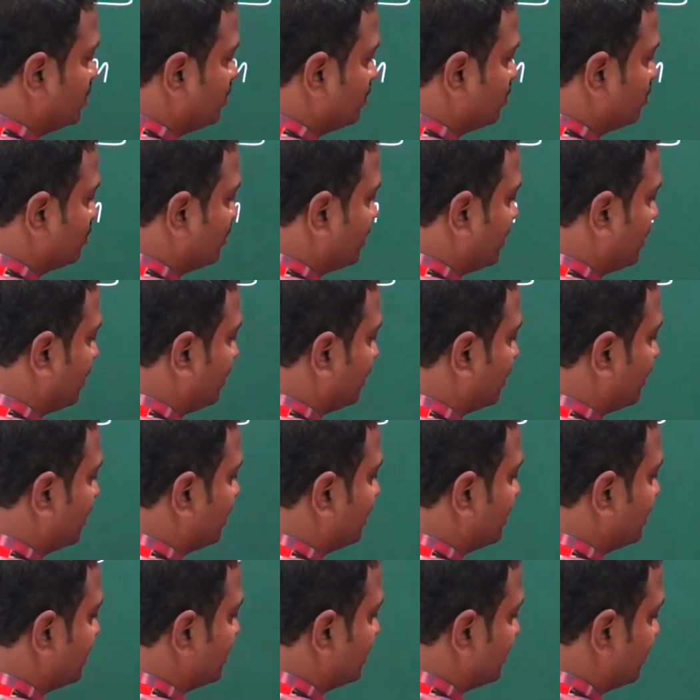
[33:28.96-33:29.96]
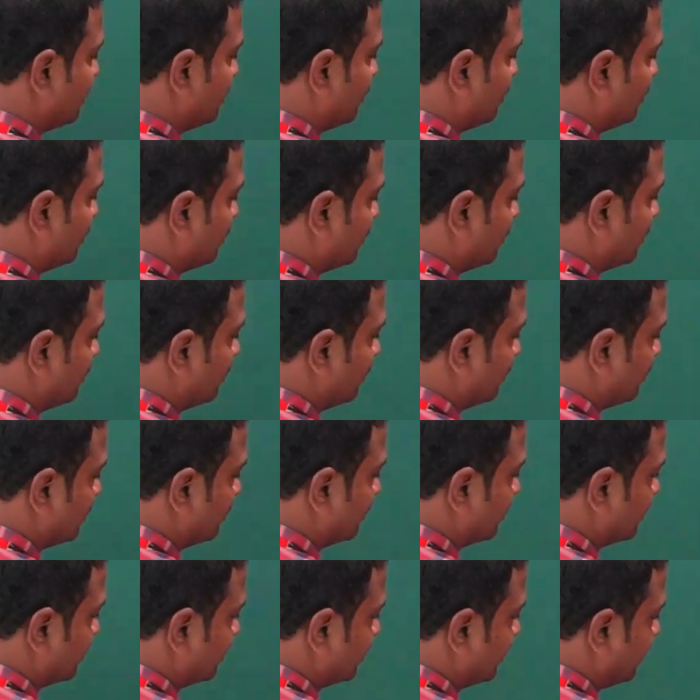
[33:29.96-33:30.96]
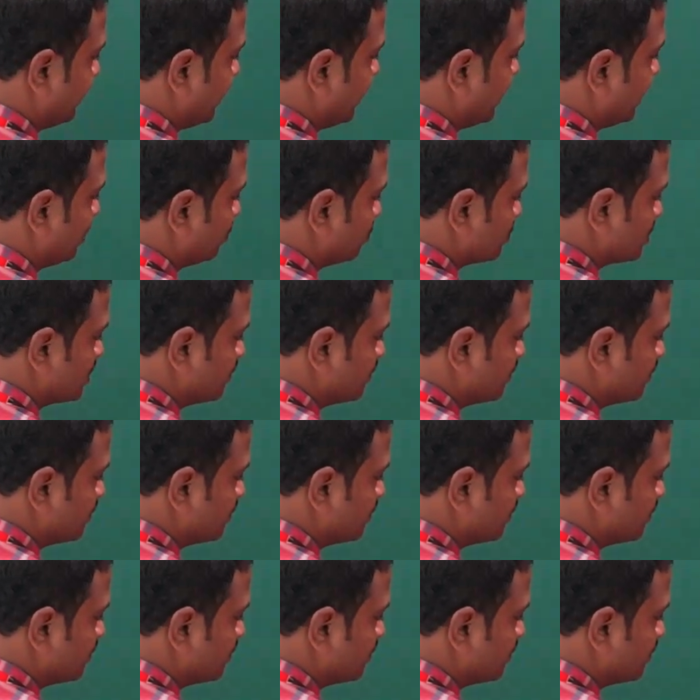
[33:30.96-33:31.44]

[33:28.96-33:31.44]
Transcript: due to the relative